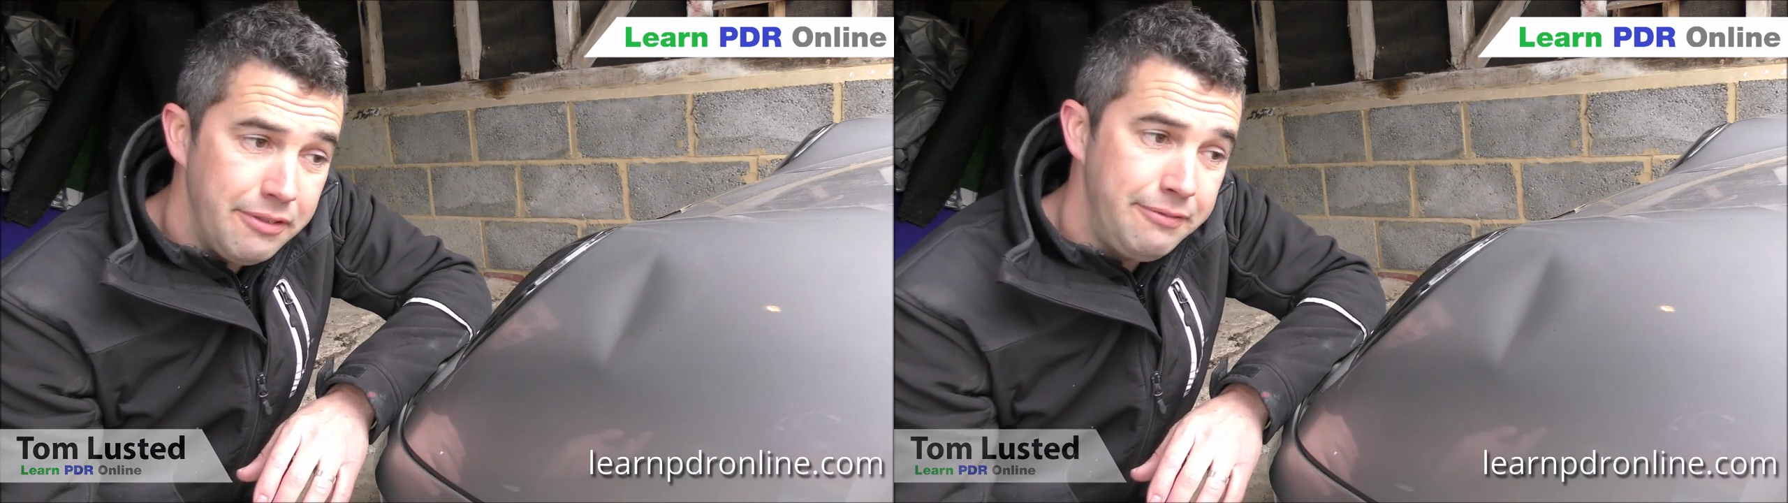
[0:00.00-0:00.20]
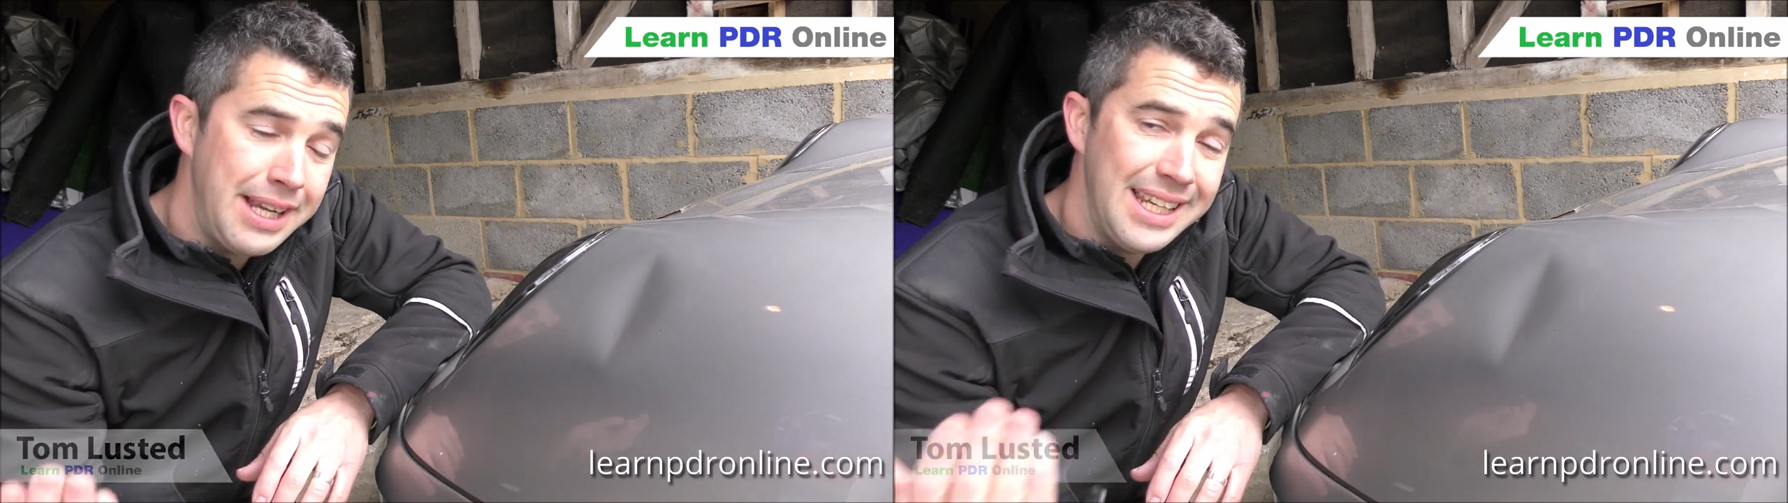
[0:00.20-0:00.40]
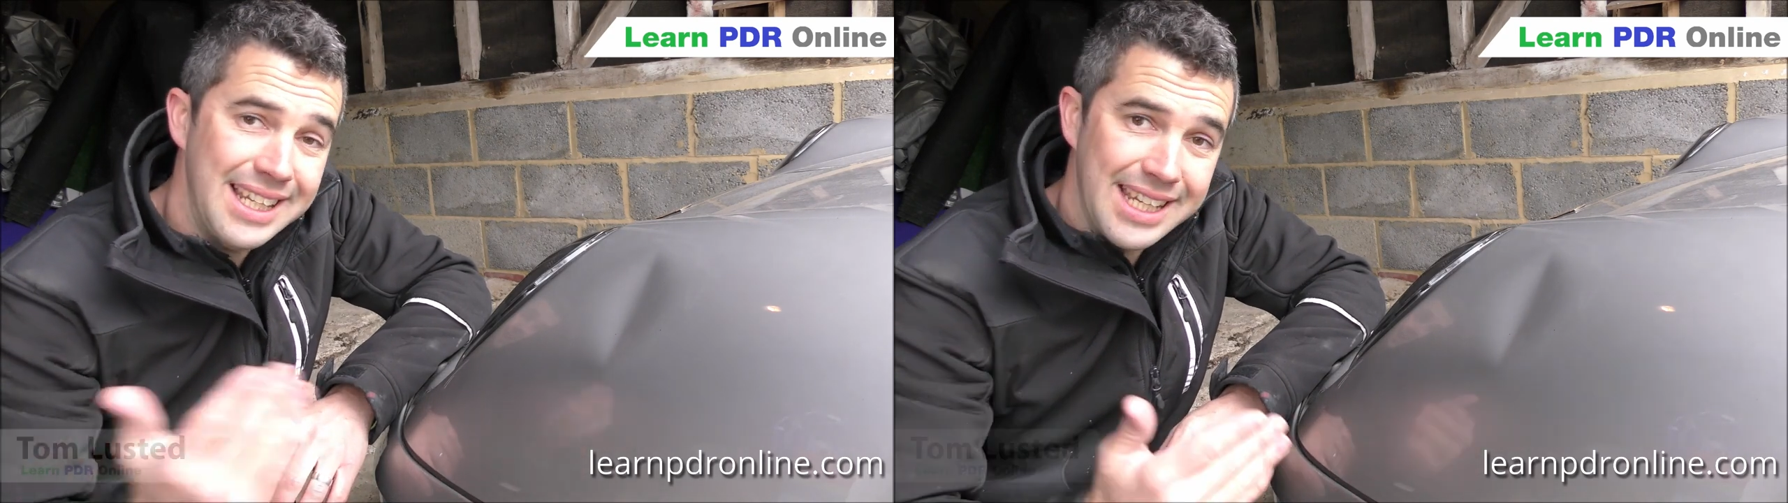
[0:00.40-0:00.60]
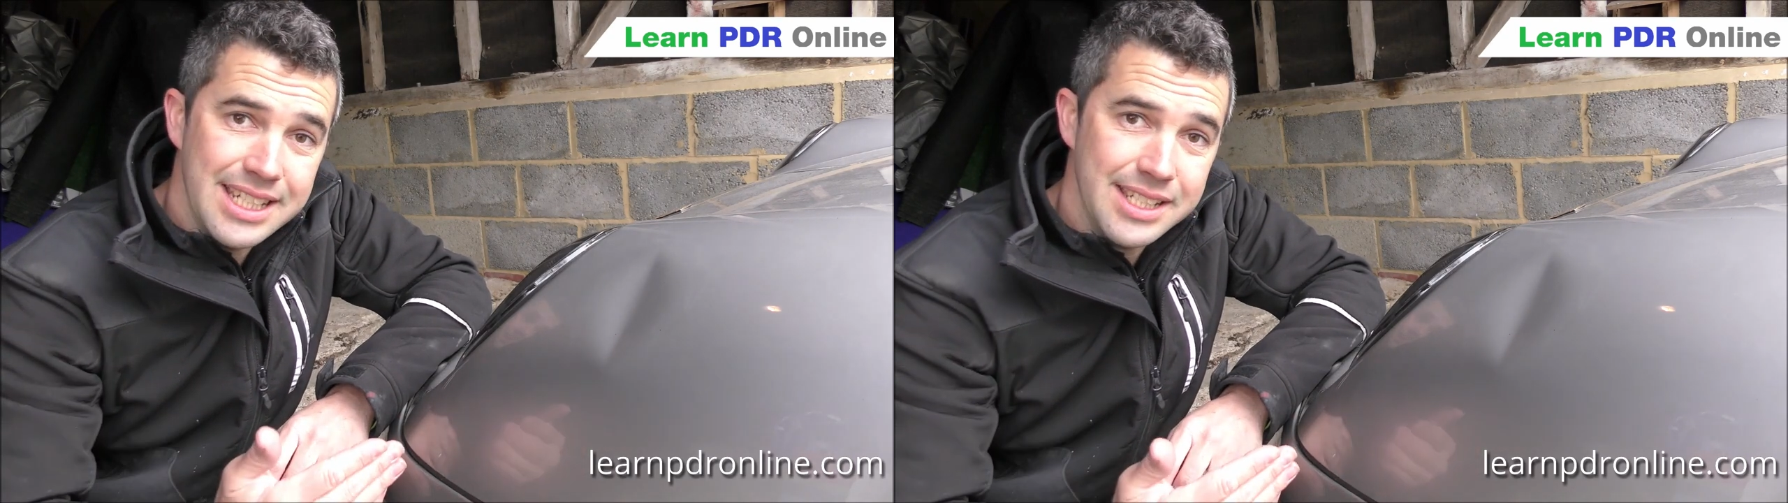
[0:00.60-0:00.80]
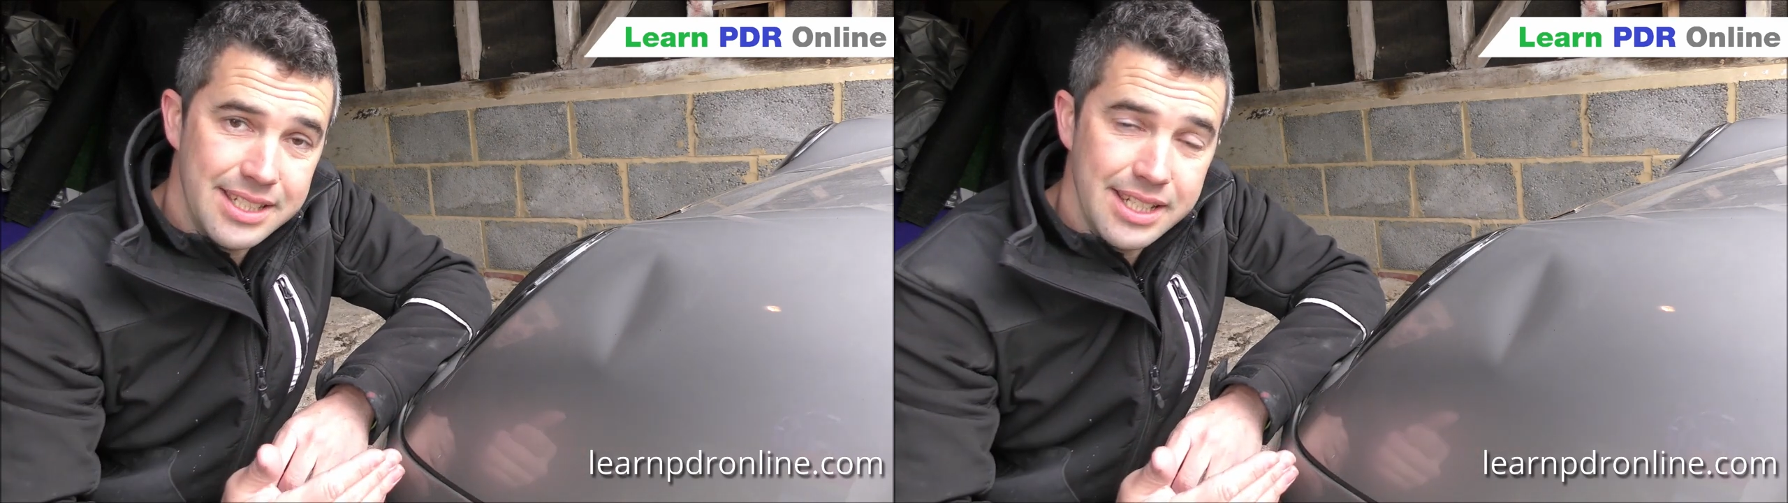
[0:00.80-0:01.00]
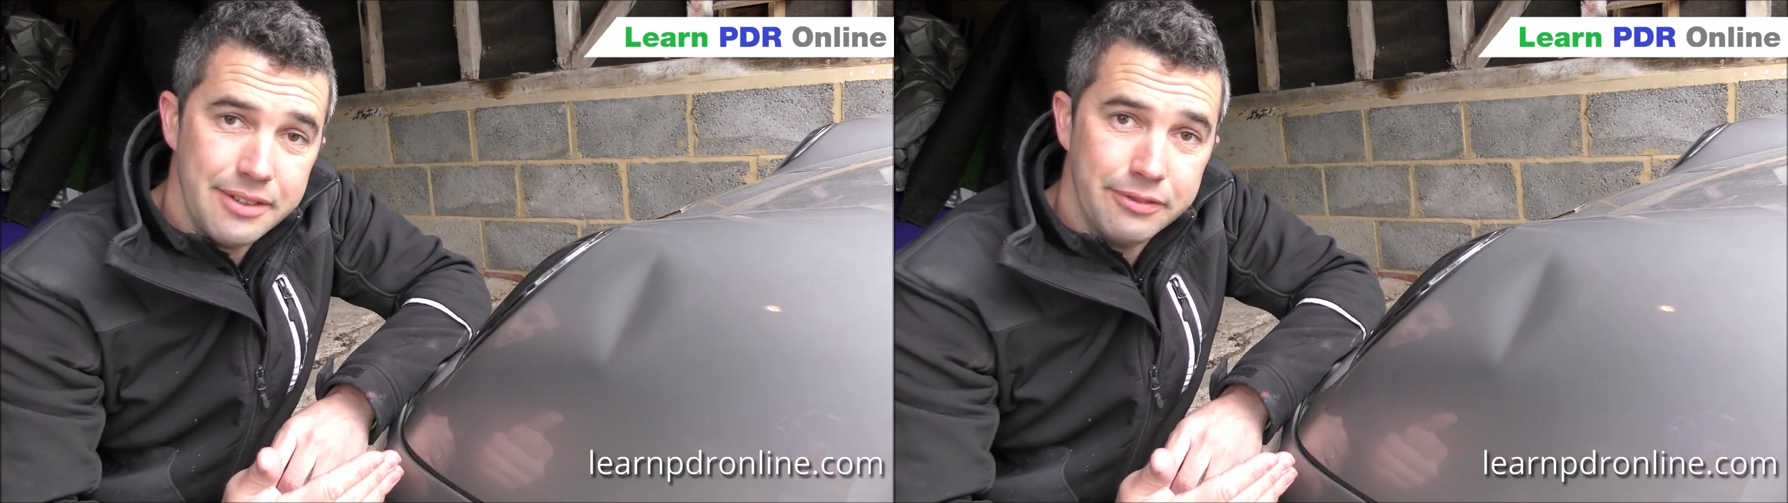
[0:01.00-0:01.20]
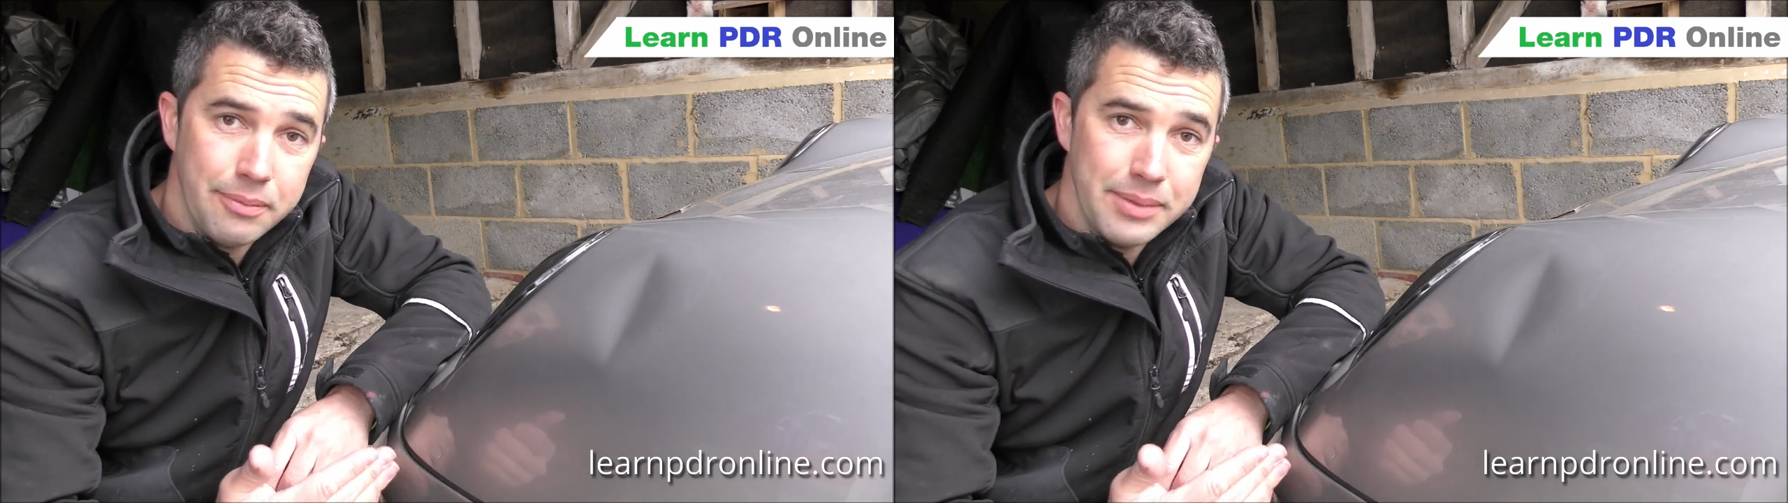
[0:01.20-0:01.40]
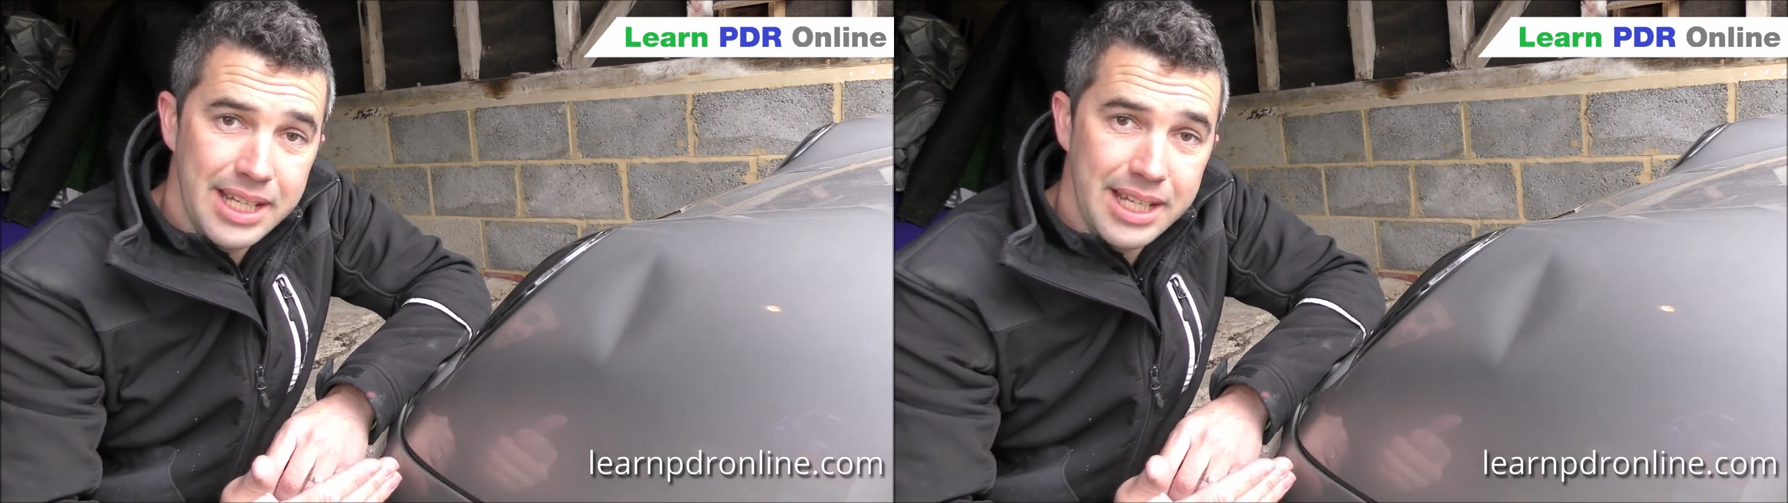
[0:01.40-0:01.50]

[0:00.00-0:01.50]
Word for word: fell against it from